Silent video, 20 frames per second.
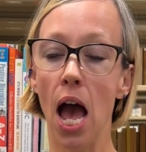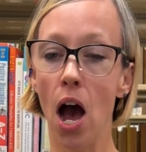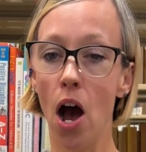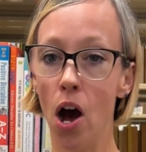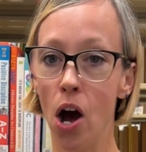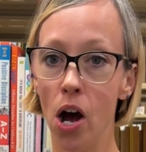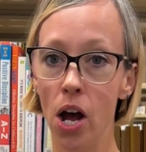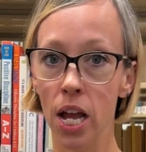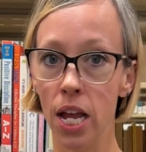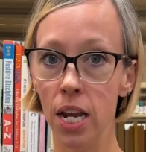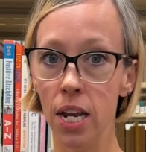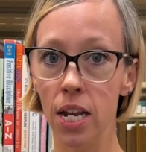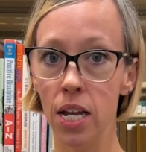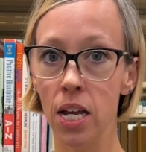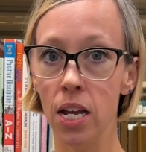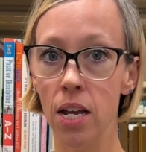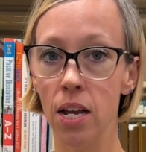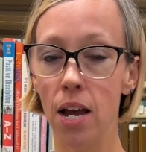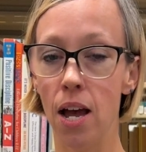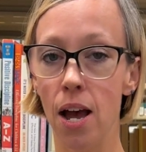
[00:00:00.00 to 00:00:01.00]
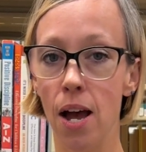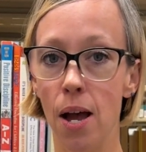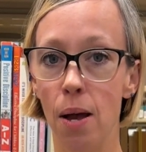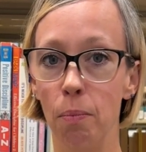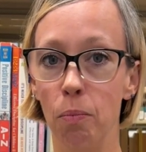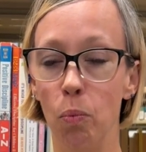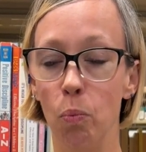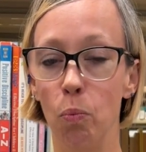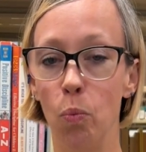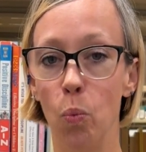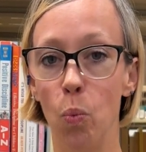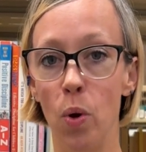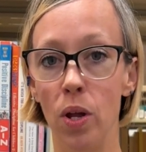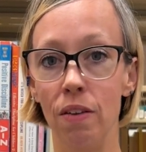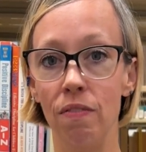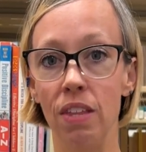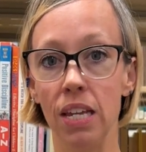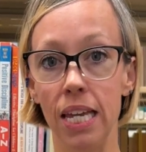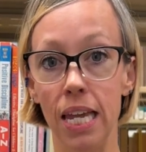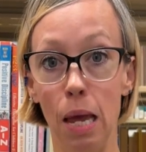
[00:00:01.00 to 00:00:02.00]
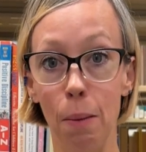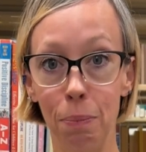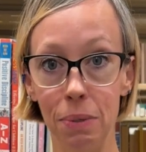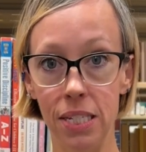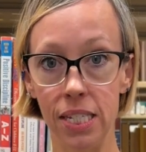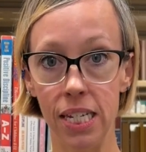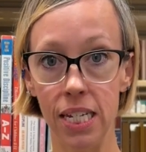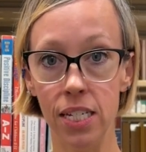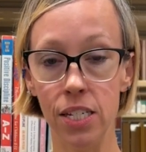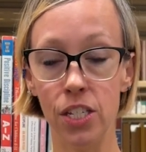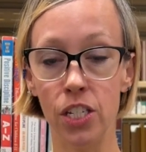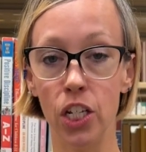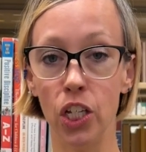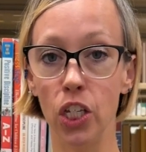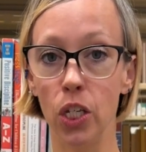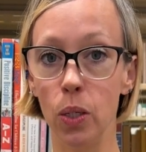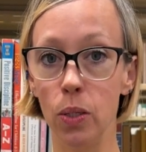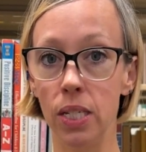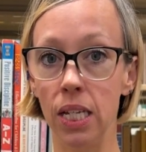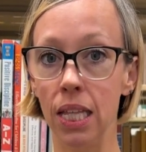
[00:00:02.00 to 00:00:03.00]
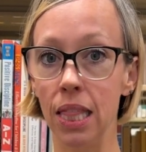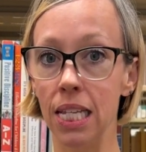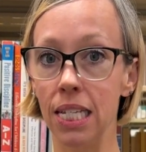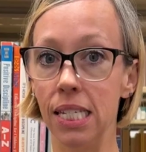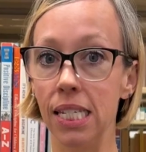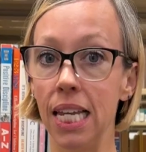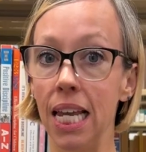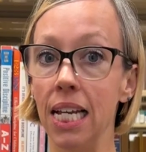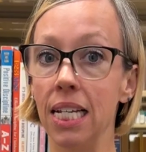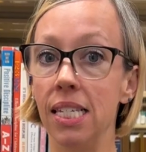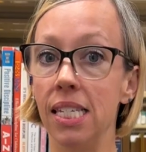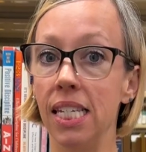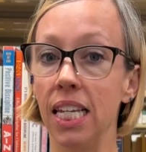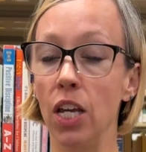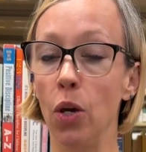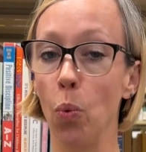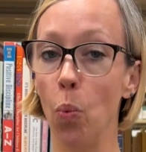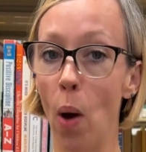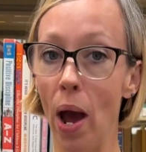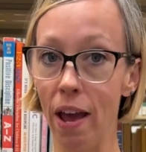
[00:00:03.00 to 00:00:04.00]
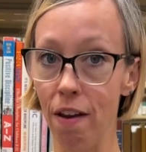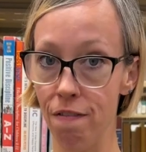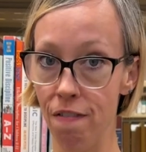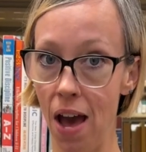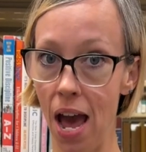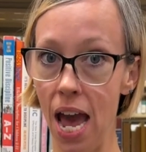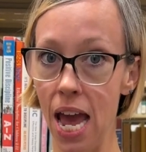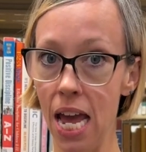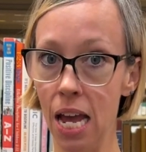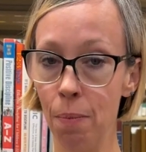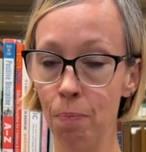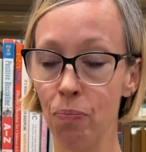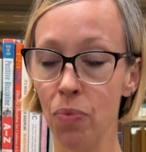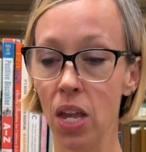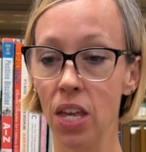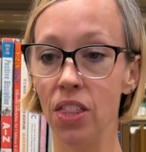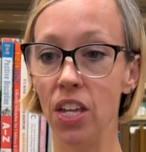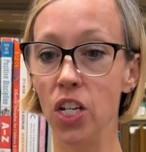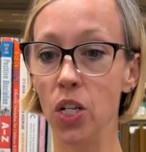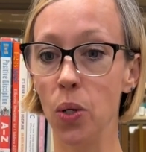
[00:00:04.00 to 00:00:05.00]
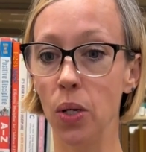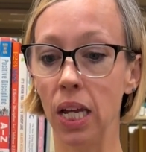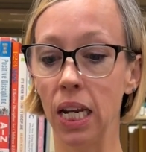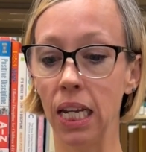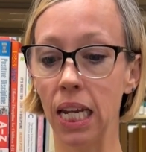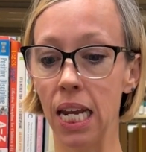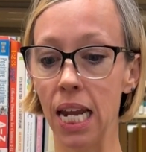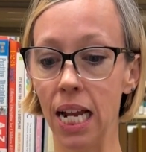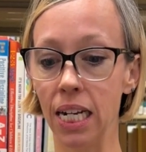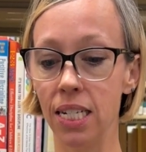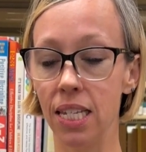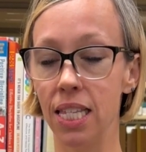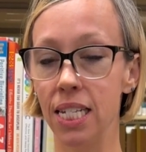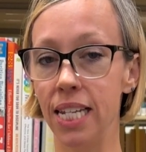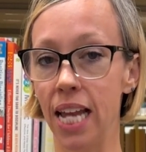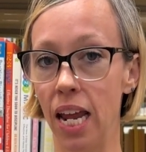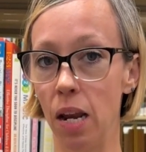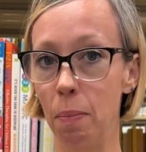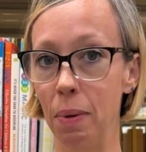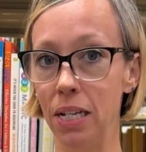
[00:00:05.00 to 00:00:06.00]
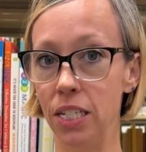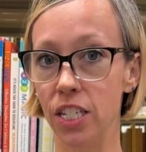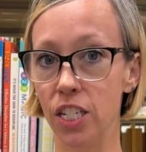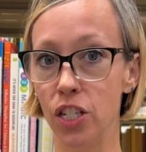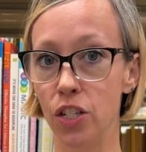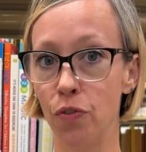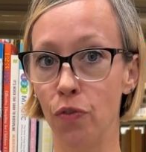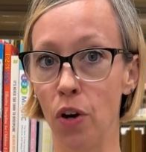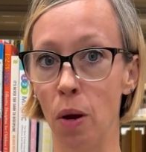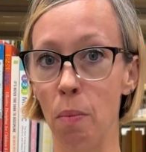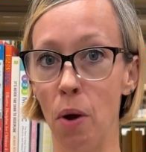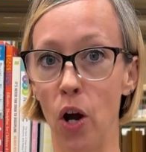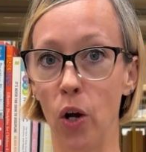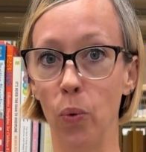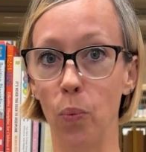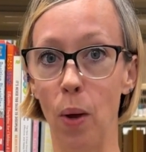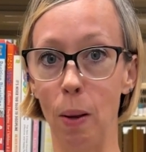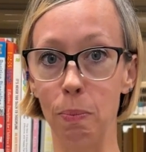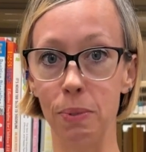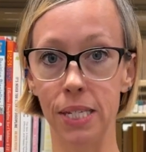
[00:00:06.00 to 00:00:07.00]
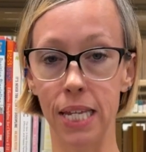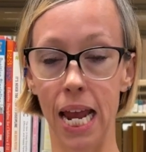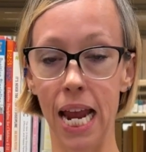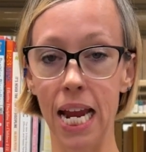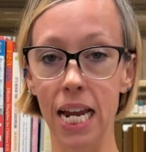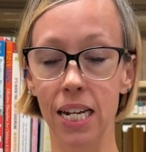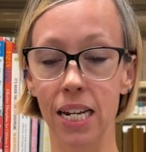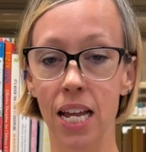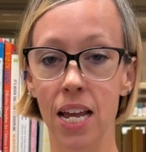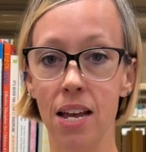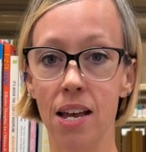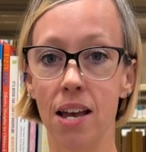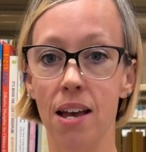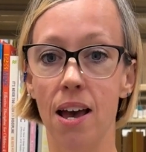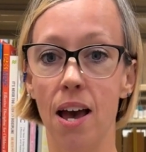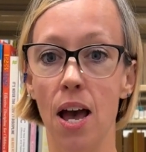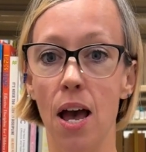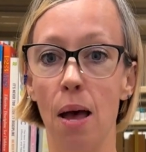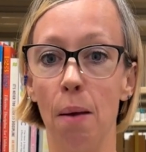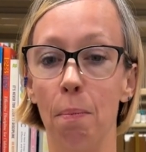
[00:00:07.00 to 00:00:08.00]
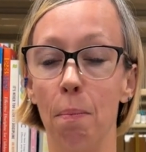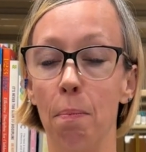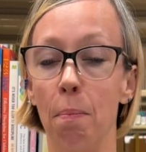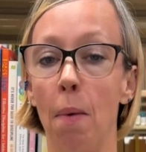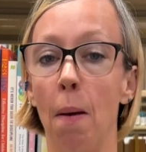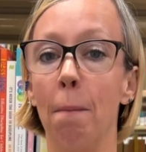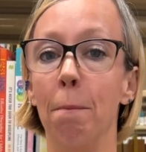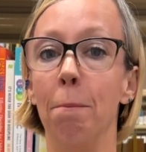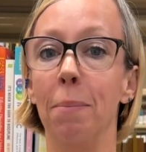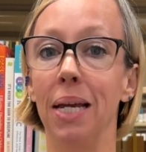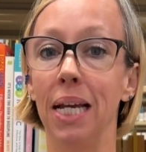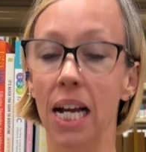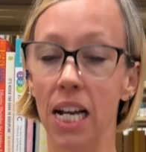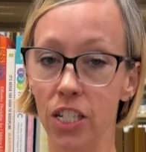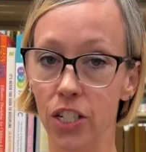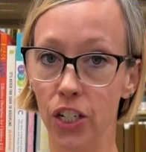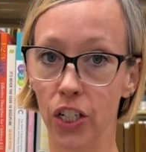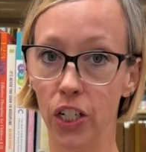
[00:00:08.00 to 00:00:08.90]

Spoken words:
on one of the campuses using the CAC Wi-Fi, then you can connect to the databases from our website. Because